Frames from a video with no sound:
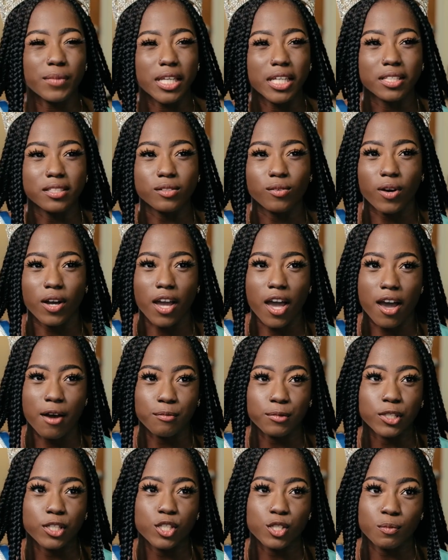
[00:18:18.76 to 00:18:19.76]
me to
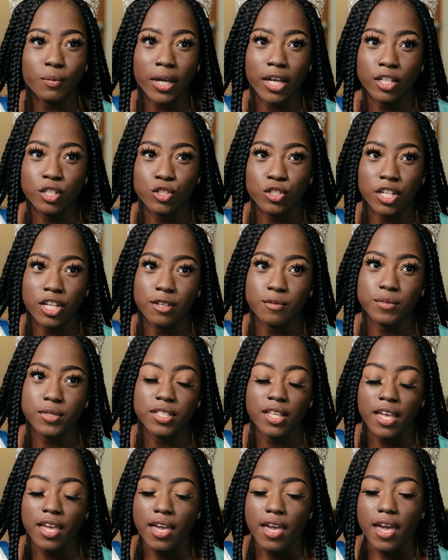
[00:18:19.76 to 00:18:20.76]
accomplish my dreams.
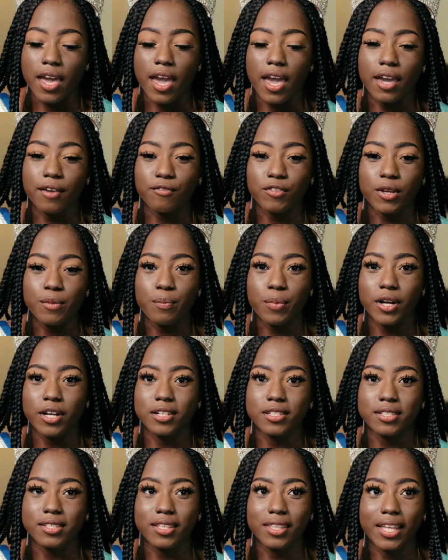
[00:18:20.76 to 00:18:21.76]
Every
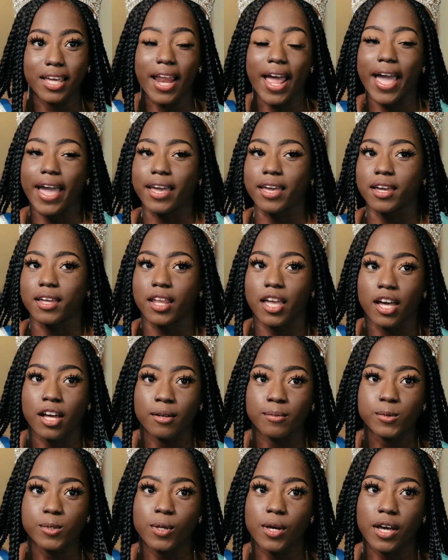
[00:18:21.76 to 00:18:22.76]
person that I can
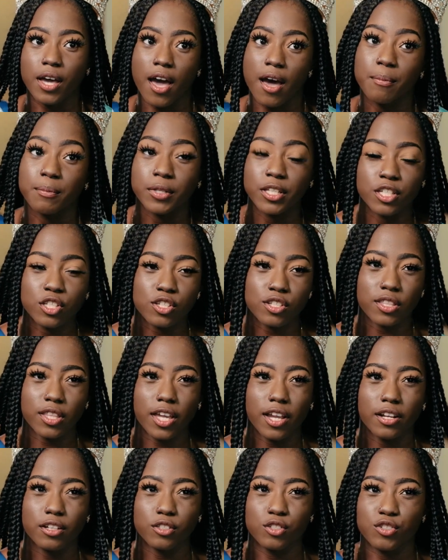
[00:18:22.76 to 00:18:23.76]
help to accomplish
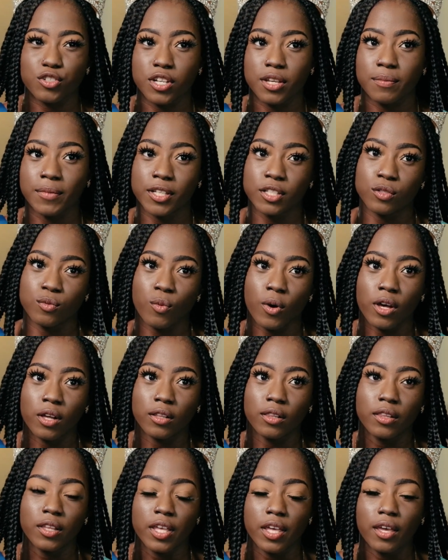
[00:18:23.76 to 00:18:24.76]
their dream as
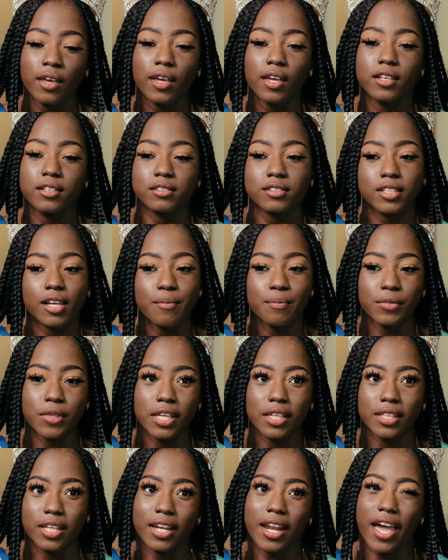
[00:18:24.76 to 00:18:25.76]
well is
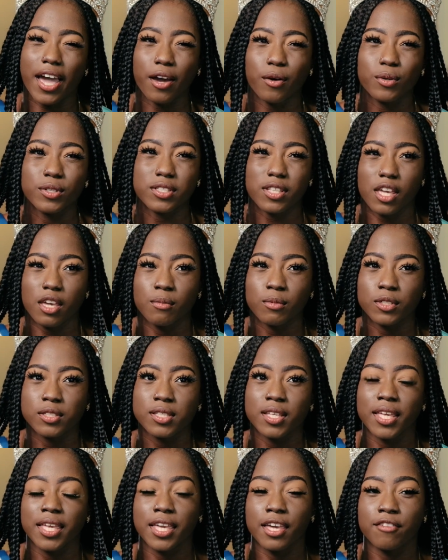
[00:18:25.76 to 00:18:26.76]
something that I was able
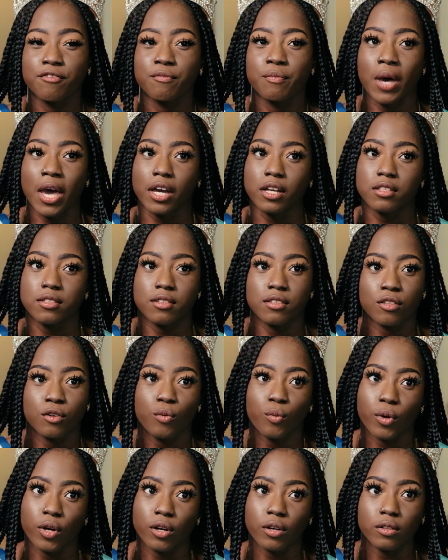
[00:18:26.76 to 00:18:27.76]
to give back to the
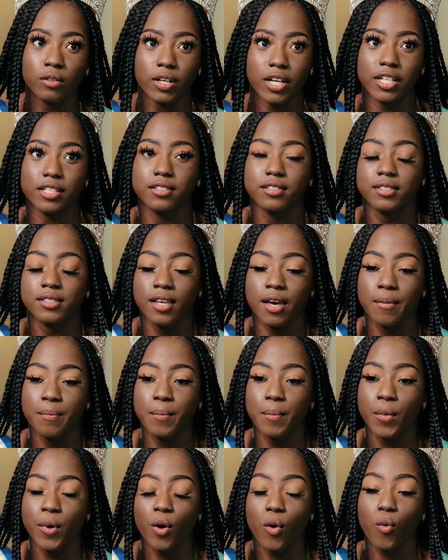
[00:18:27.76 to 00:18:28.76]
world and
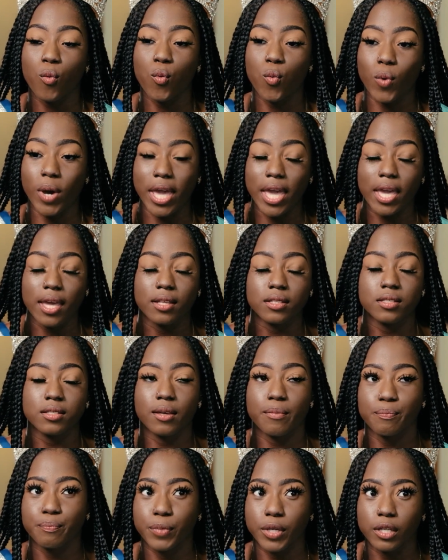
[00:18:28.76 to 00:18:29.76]
some way
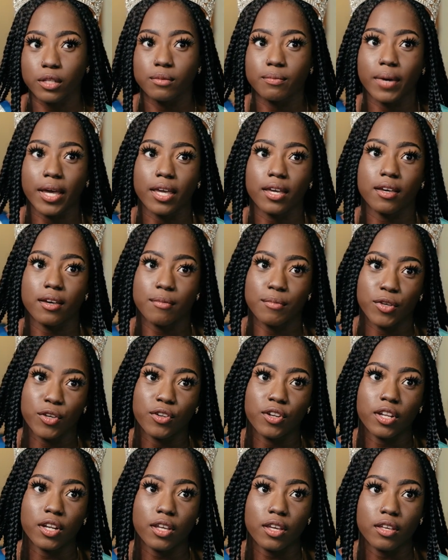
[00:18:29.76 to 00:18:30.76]
to build my
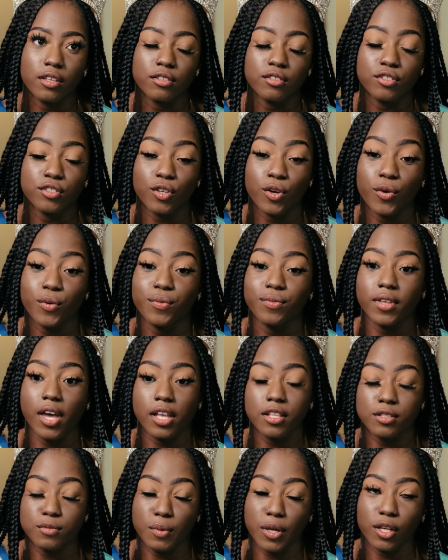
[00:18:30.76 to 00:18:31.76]
community. So
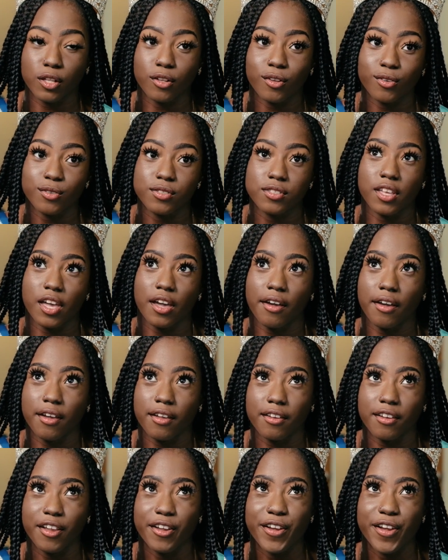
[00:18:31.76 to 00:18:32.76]
that's my close
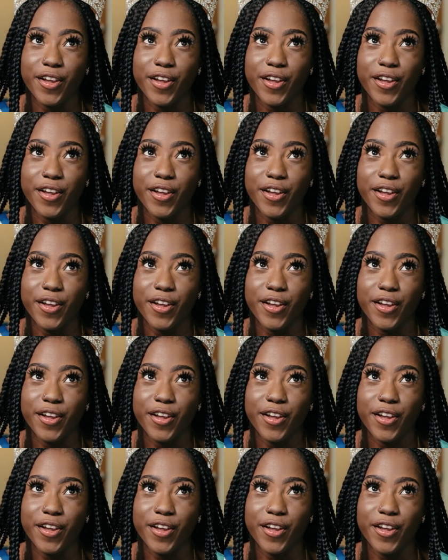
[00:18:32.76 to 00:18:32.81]
second.